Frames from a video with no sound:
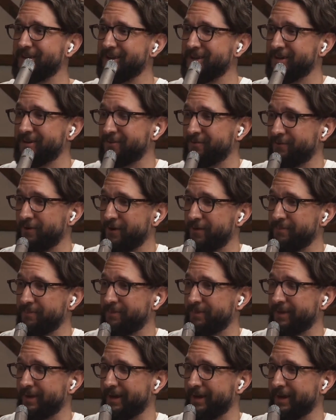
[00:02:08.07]
From
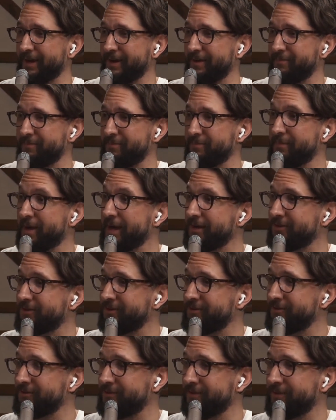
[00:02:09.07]

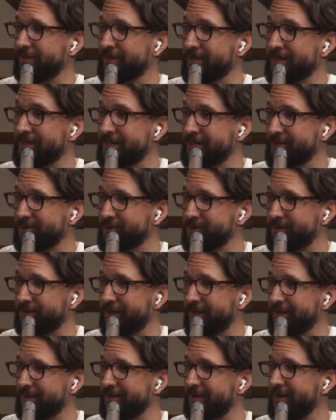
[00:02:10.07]
Massive E, who
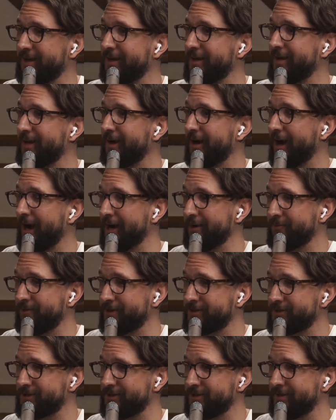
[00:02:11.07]
says, hi,
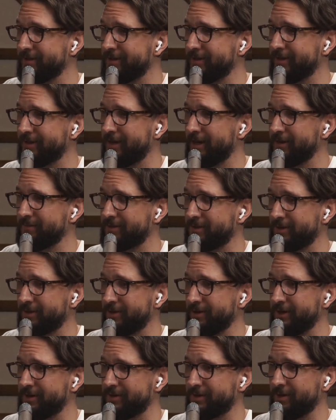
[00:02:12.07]
Richard. I'm
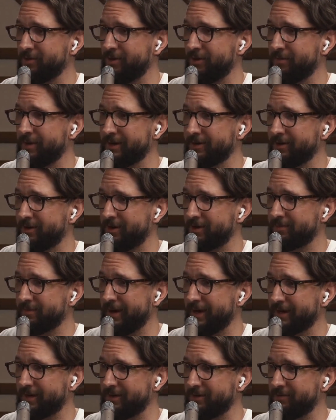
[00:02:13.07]
serious. I want my dog
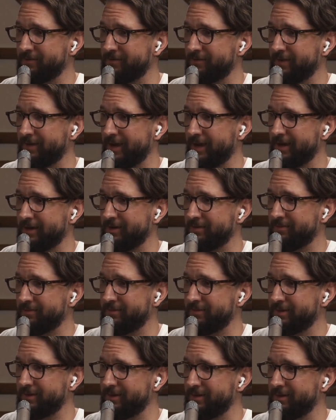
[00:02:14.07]
back. You've had him
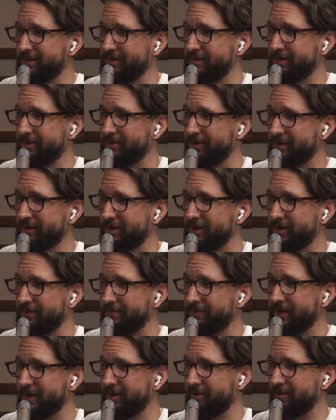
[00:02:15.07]
long enough
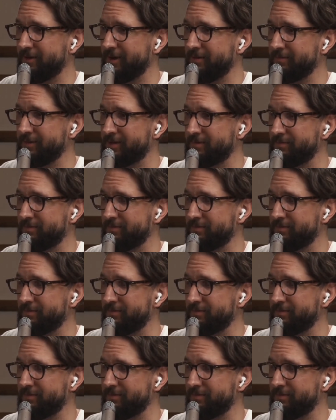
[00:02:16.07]
now. I miss...